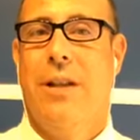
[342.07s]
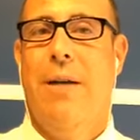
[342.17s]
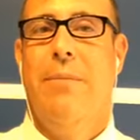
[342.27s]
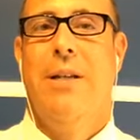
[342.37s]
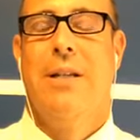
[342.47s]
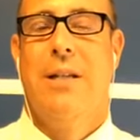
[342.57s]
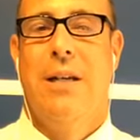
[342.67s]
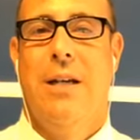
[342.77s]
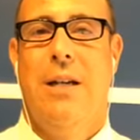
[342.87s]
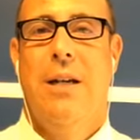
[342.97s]
That being
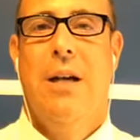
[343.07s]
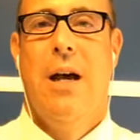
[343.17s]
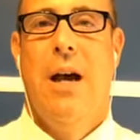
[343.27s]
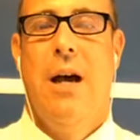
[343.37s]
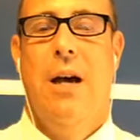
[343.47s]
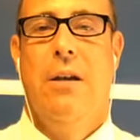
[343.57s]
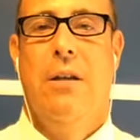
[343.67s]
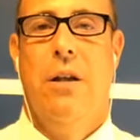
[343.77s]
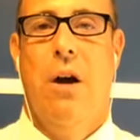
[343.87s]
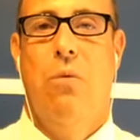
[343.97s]
said, I
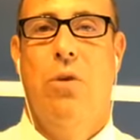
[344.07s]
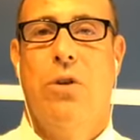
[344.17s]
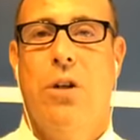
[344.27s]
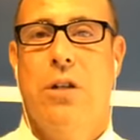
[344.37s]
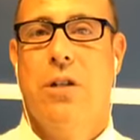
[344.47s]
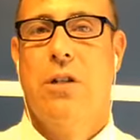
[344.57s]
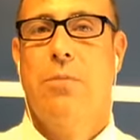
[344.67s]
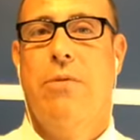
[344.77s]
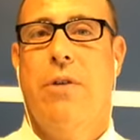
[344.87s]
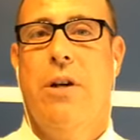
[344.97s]
want justice to
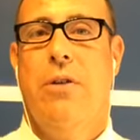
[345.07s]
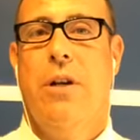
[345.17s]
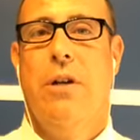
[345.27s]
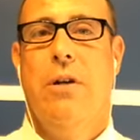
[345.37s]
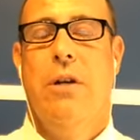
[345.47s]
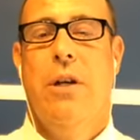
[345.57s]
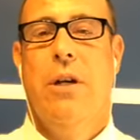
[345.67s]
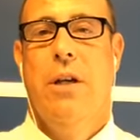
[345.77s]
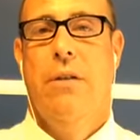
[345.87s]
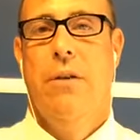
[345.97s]
prevail here,
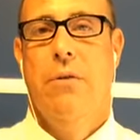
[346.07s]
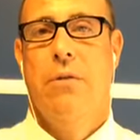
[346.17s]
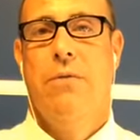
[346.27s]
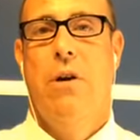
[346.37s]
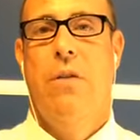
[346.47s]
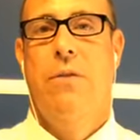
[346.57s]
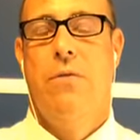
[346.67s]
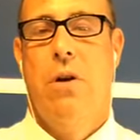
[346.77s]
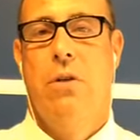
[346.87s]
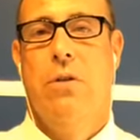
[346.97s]
and if he was involved in
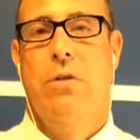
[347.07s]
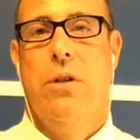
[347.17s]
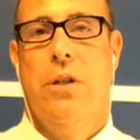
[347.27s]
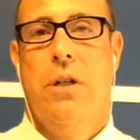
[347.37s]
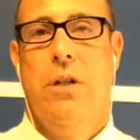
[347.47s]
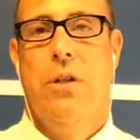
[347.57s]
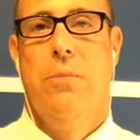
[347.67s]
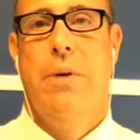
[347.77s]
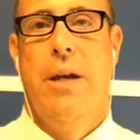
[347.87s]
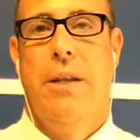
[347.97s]
wrongdoing, then he
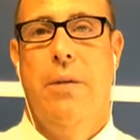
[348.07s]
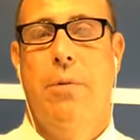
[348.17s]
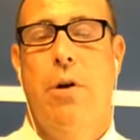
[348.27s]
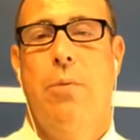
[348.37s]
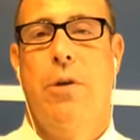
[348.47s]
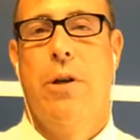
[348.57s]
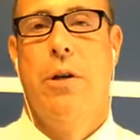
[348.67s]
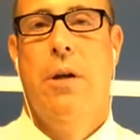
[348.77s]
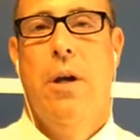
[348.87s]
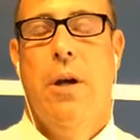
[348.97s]
should pay the
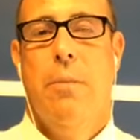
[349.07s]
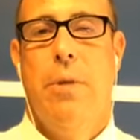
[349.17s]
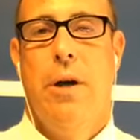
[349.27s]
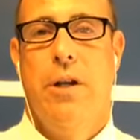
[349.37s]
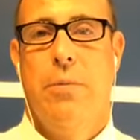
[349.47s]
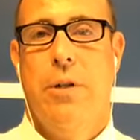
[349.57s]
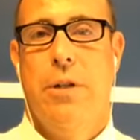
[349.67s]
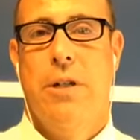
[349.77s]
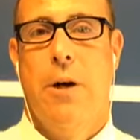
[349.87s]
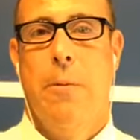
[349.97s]
appropriate
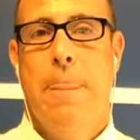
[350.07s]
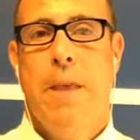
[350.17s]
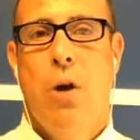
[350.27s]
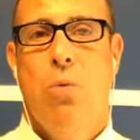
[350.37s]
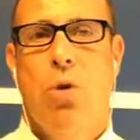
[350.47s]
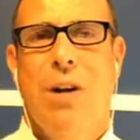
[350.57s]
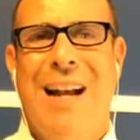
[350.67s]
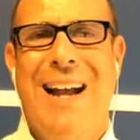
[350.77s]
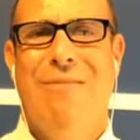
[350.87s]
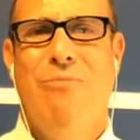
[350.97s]
punishment. So we're going
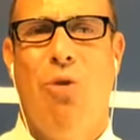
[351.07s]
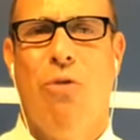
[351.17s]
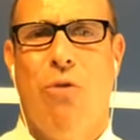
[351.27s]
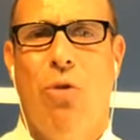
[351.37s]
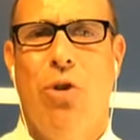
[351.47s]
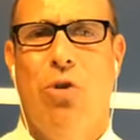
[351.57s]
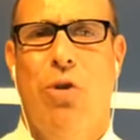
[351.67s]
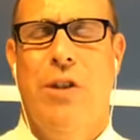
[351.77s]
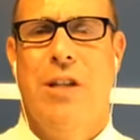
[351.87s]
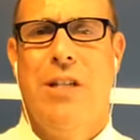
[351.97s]
to have more for you
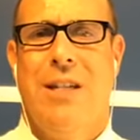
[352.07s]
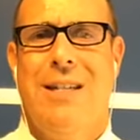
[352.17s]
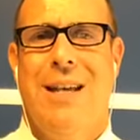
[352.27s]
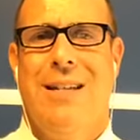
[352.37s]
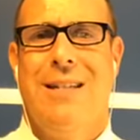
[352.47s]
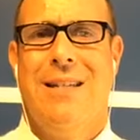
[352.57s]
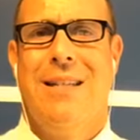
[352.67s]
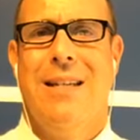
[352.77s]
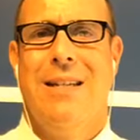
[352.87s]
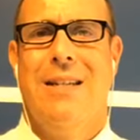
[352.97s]
on this as
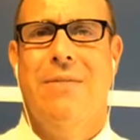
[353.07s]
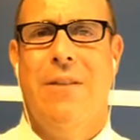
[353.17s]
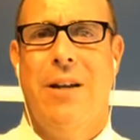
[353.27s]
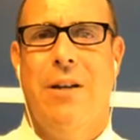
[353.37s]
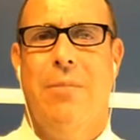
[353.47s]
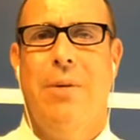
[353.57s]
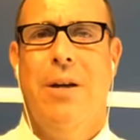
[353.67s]
things develop.